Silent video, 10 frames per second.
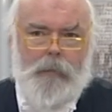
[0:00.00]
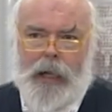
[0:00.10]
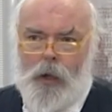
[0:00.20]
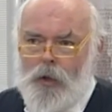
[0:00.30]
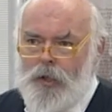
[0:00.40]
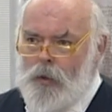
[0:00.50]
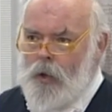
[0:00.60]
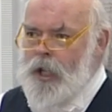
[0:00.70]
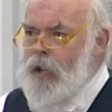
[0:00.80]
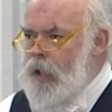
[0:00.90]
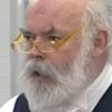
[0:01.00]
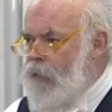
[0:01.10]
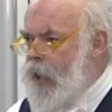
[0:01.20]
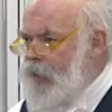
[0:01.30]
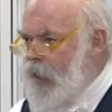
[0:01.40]
because you're not only
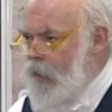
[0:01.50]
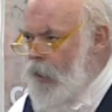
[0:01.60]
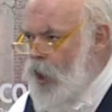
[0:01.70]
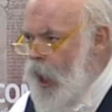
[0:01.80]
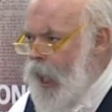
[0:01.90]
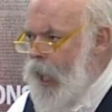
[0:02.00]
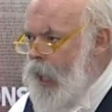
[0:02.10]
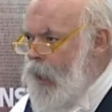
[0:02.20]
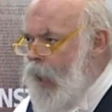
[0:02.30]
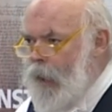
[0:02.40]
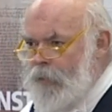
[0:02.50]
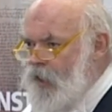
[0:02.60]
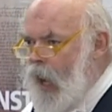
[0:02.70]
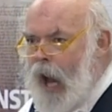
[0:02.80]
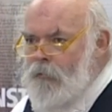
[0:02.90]
advising the chair
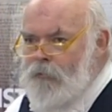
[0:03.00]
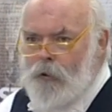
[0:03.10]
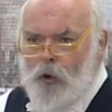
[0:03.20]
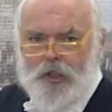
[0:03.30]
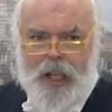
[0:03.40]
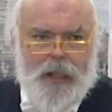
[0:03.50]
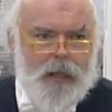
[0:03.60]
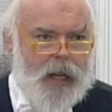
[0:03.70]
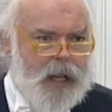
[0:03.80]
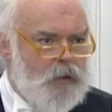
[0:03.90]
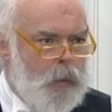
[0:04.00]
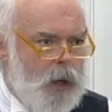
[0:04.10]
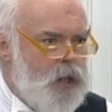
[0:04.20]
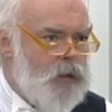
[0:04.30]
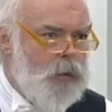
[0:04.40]
and unforeseen things,
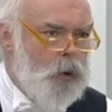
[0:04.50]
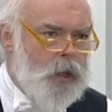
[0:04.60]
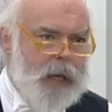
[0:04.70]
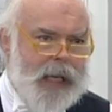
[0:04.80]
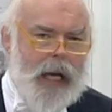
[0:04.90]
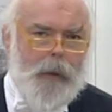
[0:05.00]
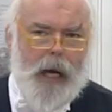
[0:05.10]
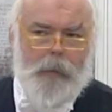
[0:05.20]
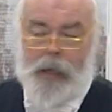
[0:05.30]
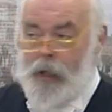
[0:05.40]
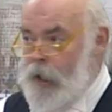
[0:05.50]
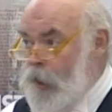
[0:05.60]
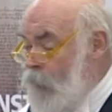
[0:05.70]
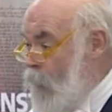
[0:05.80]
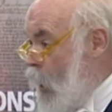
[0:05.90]
points of order may come up,
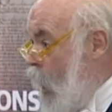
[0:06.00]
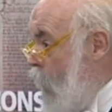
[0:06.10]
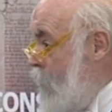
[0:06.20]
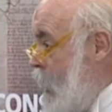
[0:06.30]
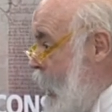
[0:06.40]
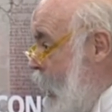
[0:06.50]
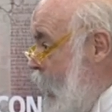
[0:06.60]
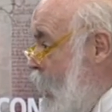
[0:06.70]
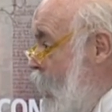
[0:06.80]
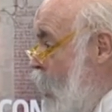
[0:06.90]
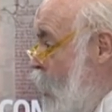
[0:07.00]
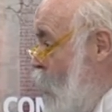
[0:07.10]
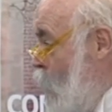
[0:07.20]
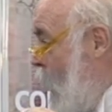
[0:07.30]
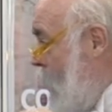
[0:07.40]
you've got half an ear
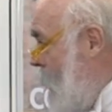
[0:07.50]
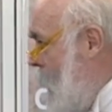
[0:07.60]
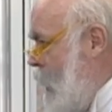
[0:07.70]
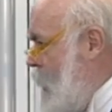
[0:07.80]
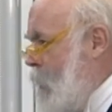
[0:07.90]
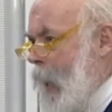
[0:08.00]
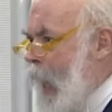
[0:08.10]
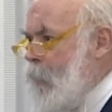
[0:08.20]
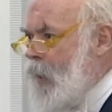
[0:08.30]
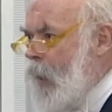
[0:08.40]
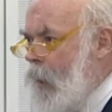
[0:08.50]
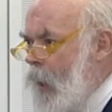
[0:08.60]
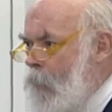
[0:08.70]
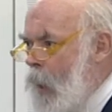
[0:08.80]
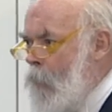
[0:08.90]
to whether there's perhaps
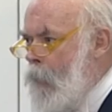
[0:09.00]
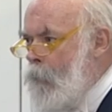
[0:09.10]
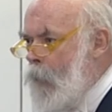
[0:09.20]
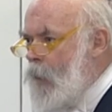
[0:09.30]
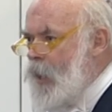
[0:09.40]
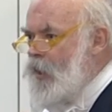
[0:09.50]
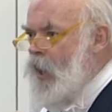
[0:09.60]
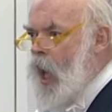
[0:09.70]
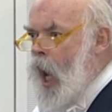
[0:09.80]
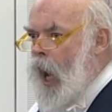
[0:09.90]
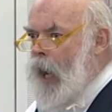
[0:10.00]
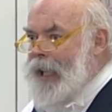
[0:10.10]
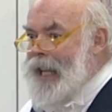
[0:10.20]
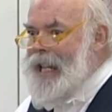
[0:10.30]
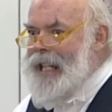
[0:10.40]
a, a, a member is uh,
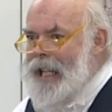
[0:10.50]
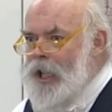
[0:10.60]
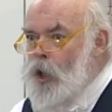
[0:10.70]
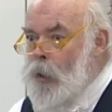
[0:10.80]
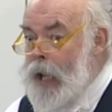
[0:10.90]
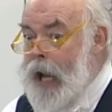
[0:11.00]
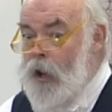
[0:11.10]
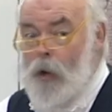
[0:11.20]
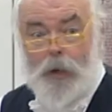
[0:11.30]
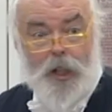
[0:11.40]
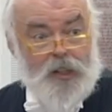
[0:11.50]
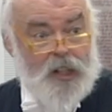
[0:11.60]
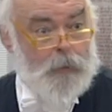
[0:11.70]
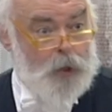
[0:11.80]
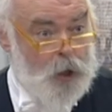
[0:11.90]
getting into an area which is
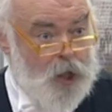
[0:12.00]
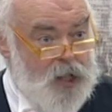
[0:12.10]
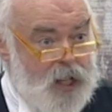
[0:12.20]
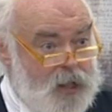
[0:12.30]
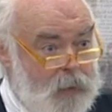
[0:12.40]
sub judice,